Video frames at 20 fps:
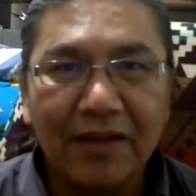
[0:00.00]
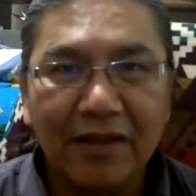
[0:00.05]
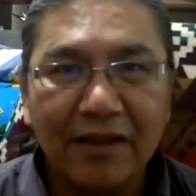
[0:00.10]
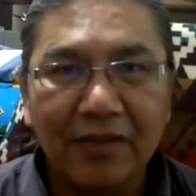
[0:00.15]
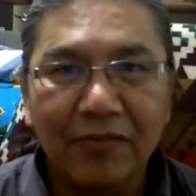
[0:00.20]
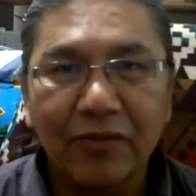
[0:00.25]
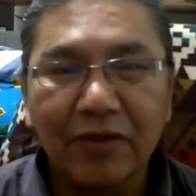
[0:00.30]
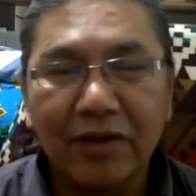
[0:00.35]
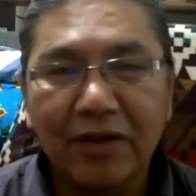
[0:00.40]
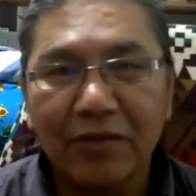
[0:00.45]

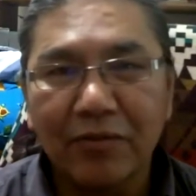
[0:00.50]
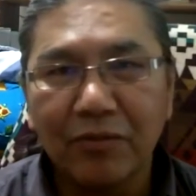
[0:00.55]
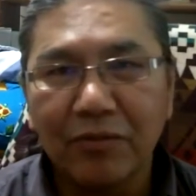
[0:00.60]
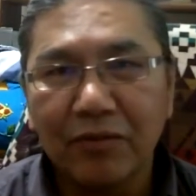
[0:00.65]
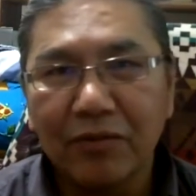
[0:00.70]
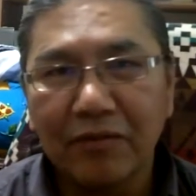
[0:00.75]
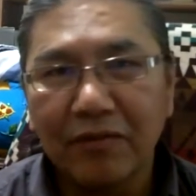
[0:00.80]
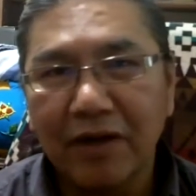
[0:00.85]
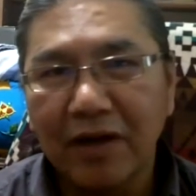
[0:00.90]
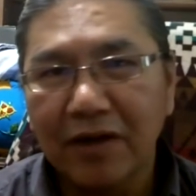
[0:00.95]
then we can
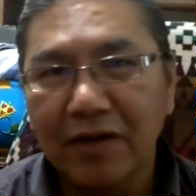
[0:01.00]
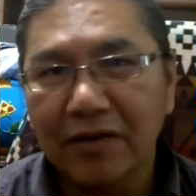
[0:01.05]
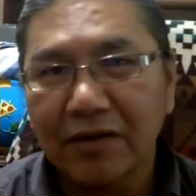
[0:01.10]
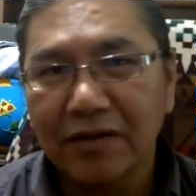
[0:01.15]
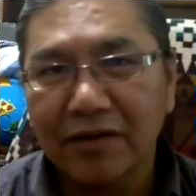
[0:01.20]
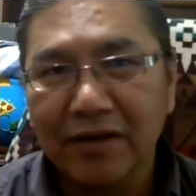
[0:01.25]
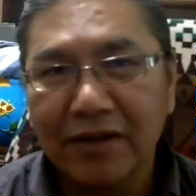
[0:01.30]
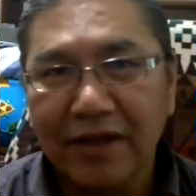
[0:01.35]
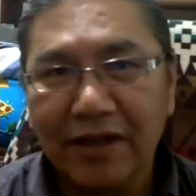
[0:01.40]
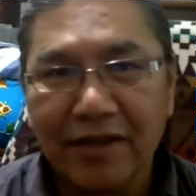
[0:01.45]
move on
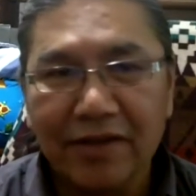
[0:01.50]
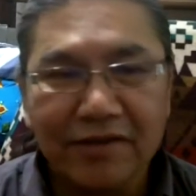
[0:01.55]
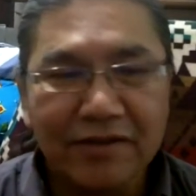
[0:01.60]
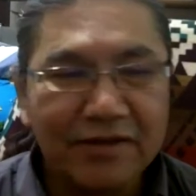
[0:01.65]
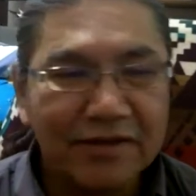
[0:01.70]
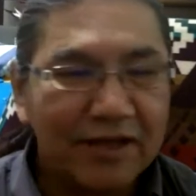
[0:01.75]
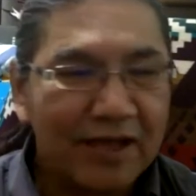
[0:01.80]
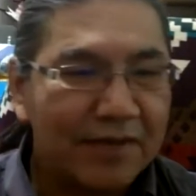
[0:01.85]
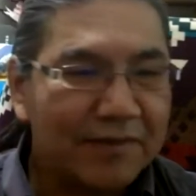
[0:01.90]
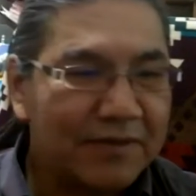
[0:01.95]
to the other
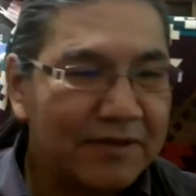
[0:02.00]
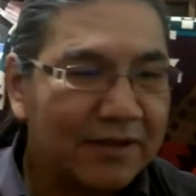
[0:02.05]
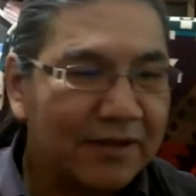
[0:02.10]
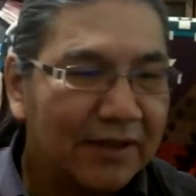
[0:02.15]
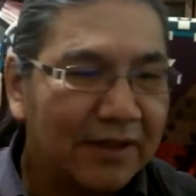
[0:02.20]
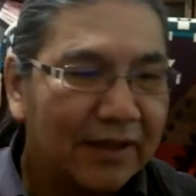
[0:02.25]
steps.